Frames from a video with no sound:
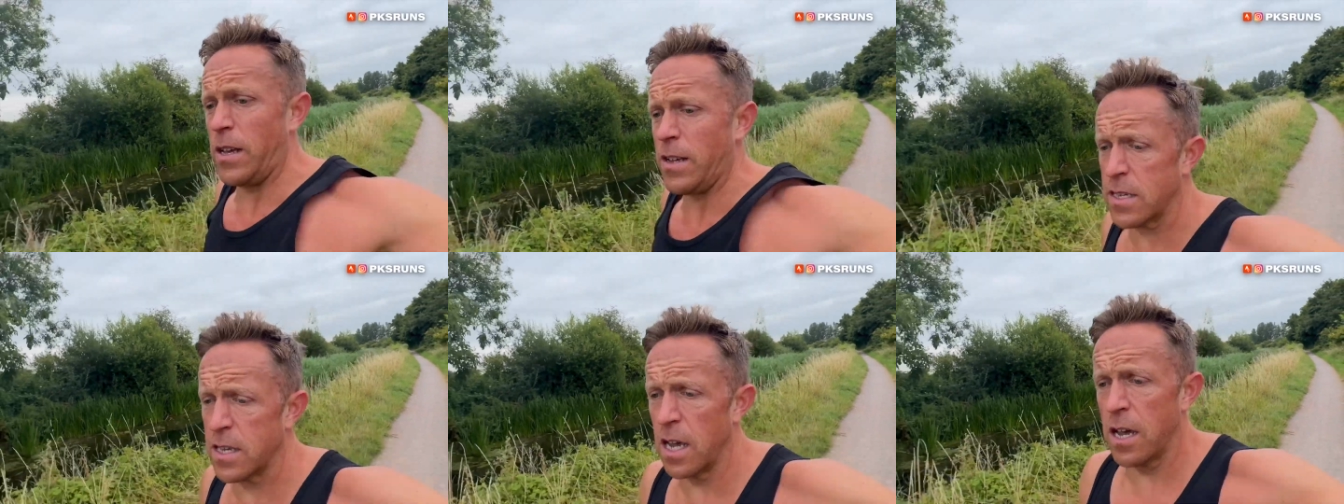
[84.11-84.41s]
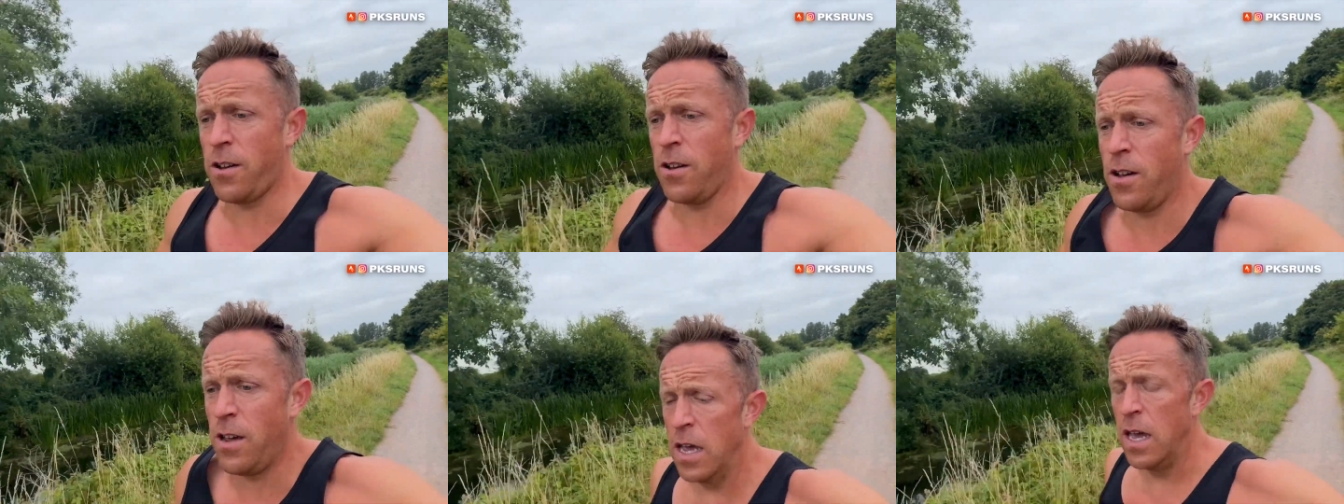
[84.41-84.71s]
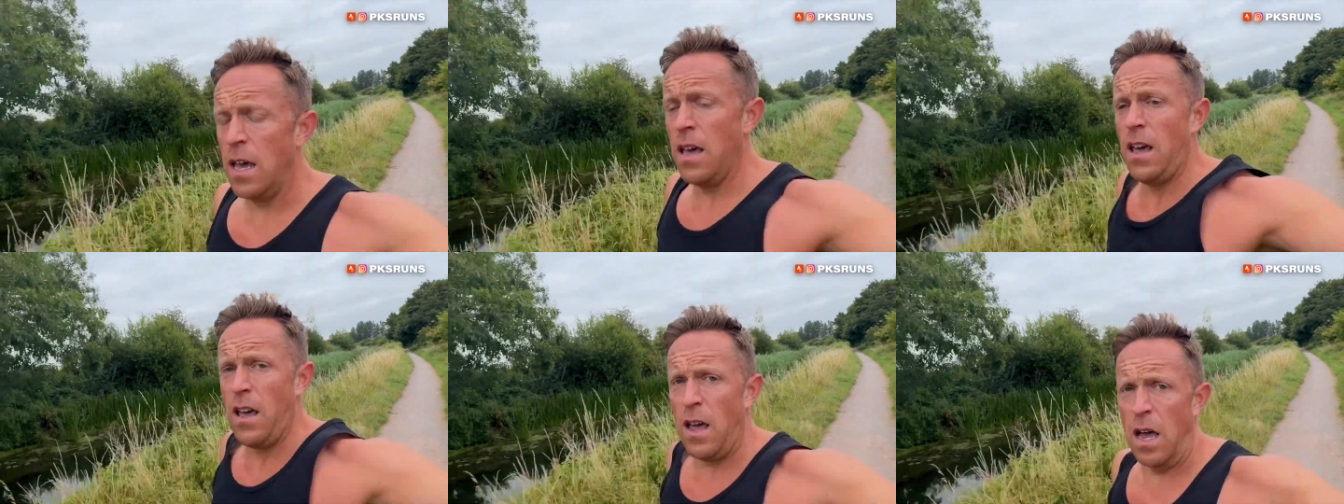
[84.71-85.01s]
So
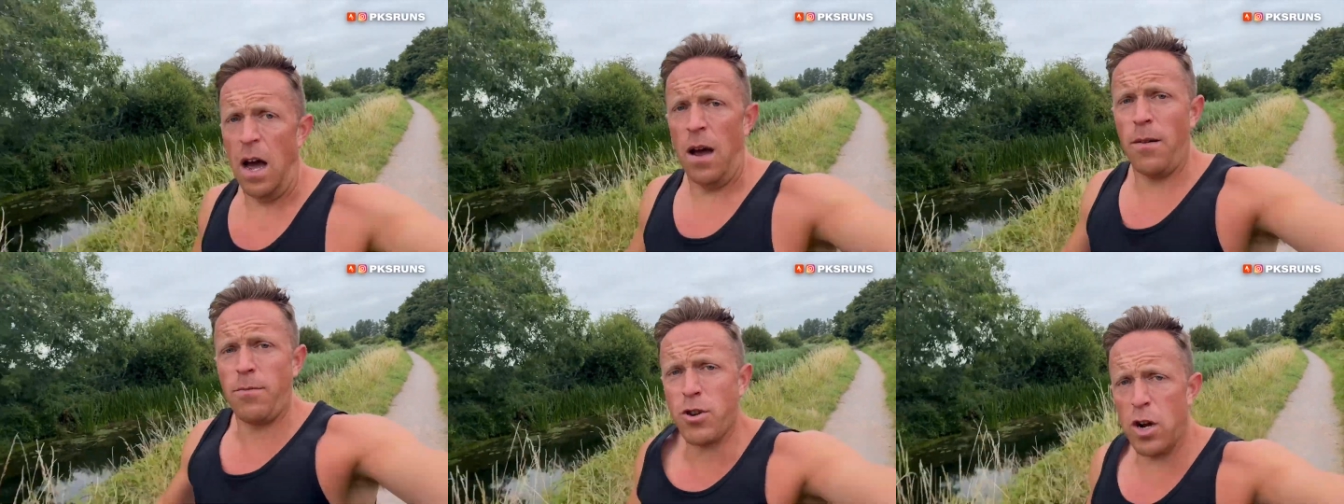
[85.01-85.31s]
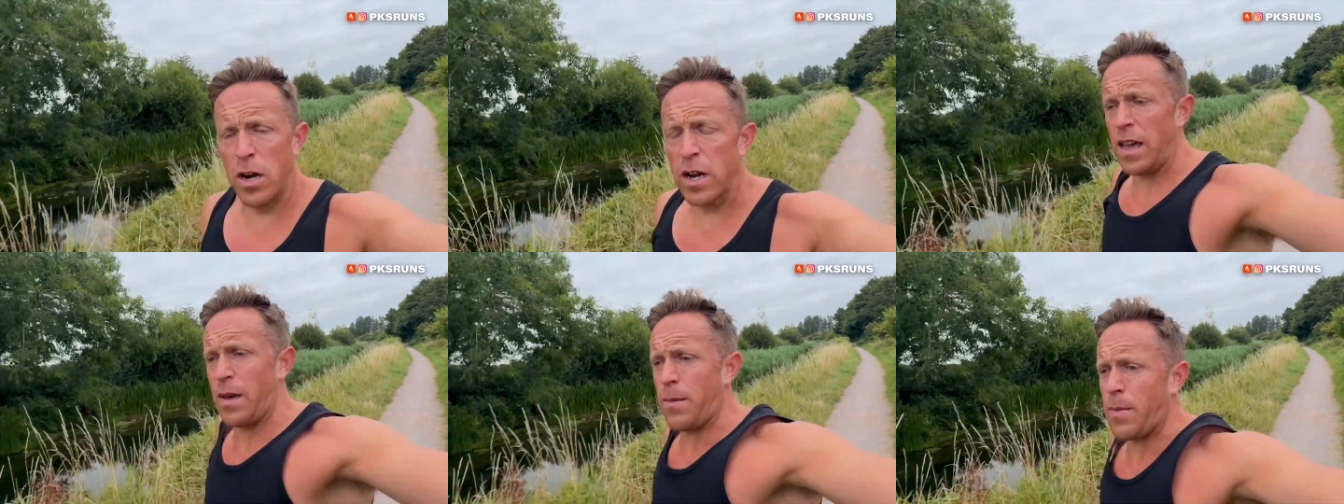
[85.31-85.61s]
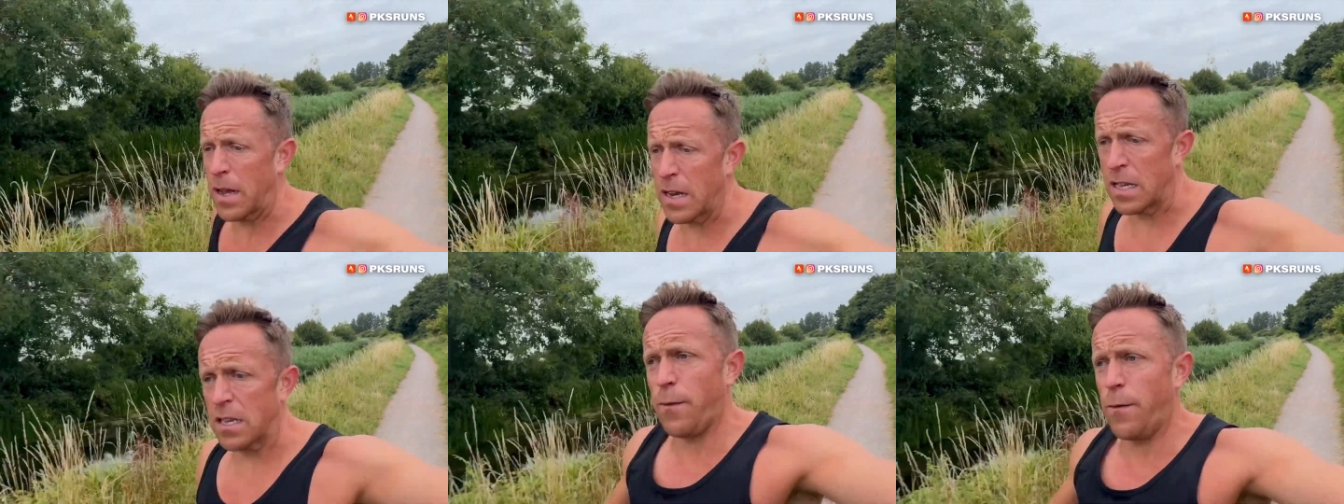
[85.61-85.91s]
I'm trying to get
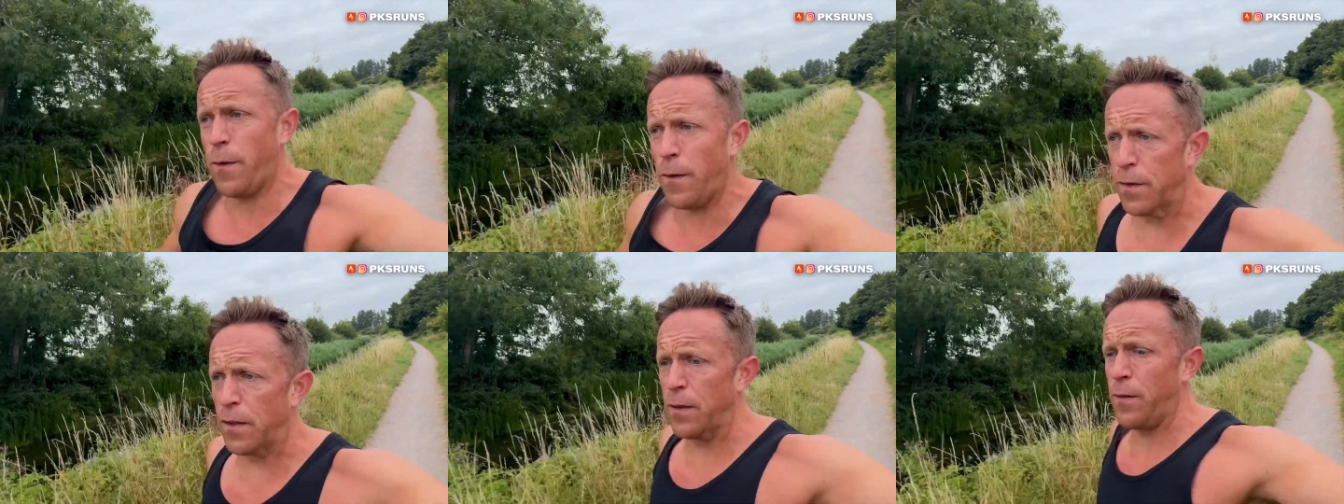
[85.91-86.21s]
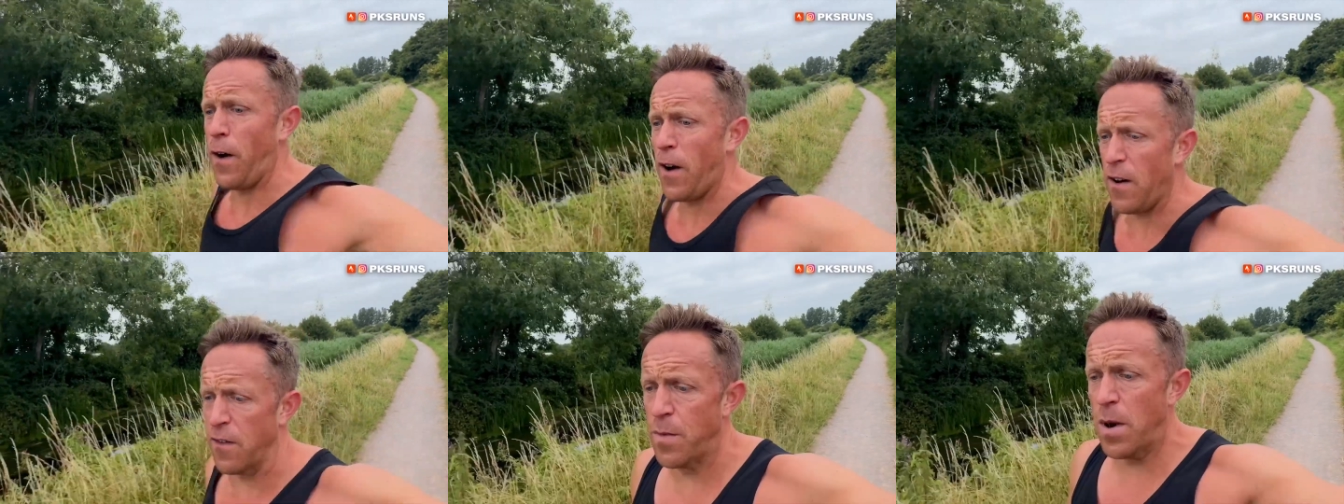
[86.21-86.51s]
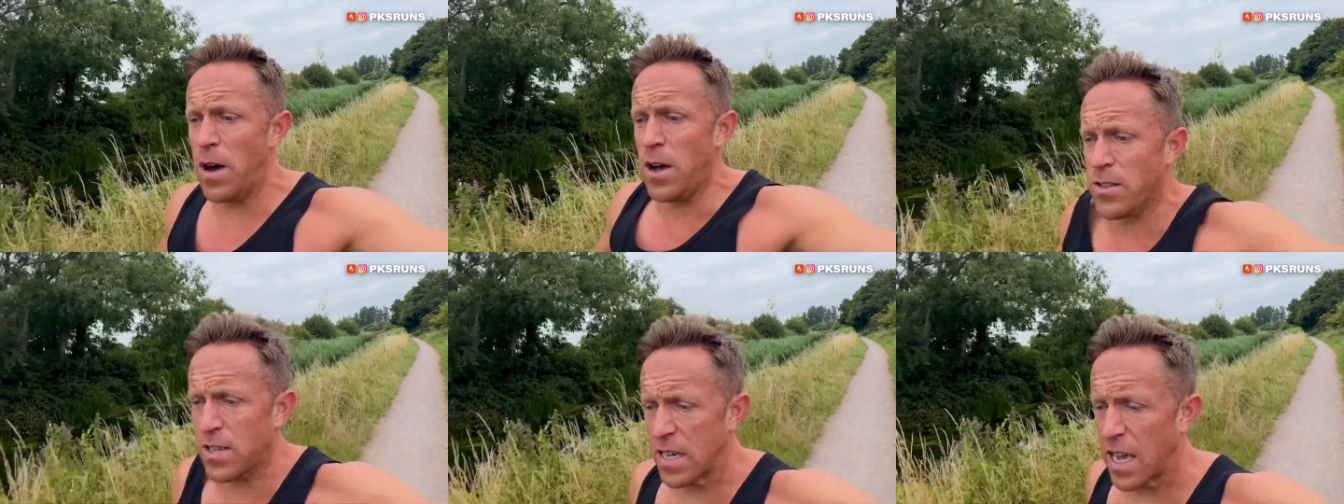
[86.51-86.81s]
back to 55
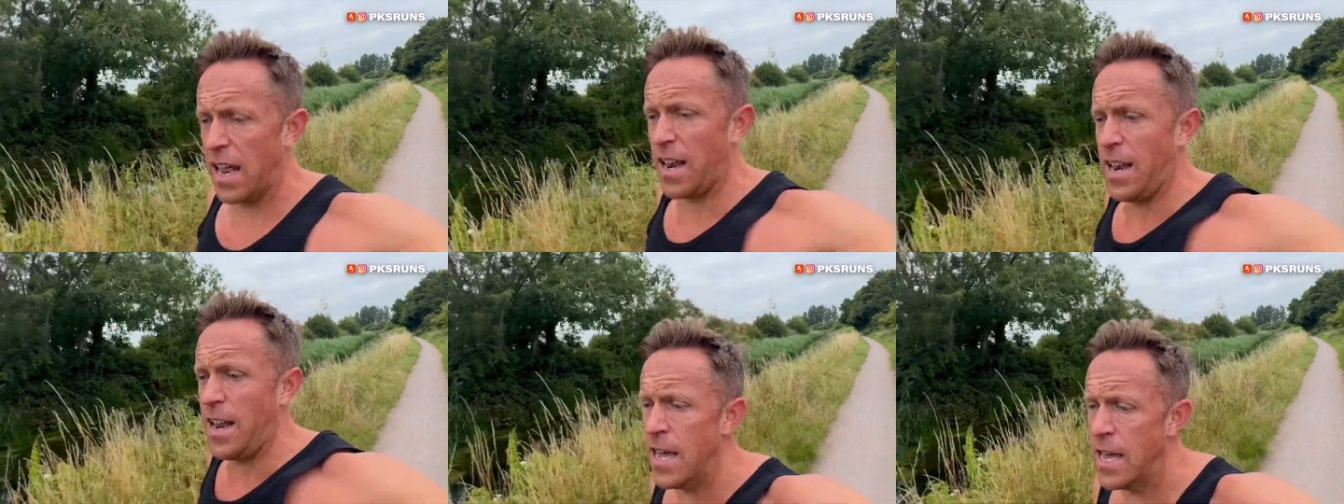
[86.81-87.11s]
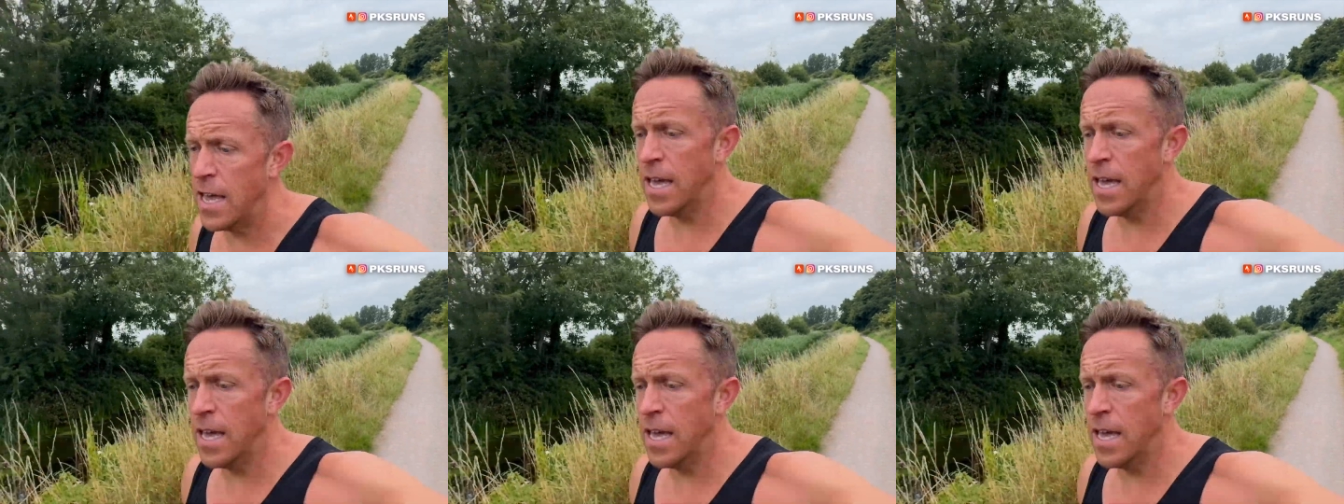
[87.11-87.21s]
miles again,